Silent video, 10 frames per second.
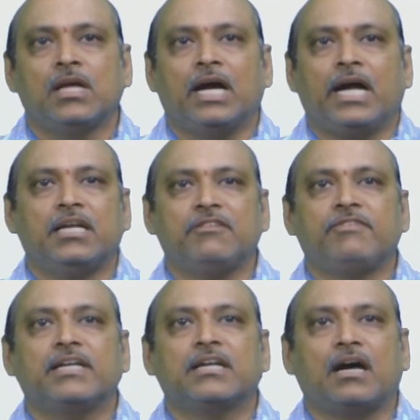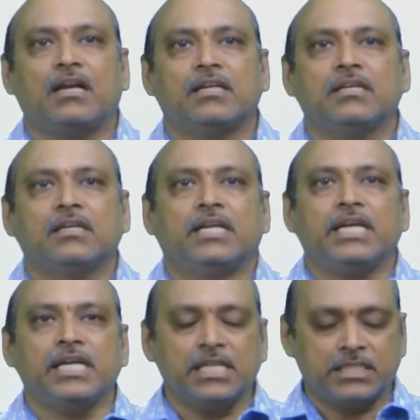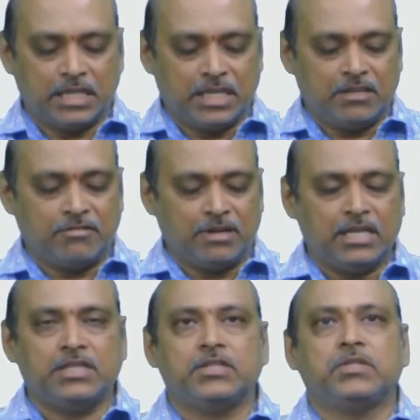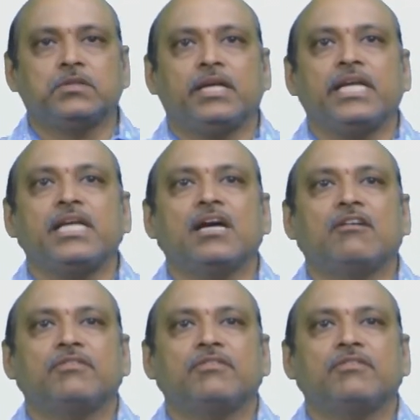and if at all e is equivalent to ef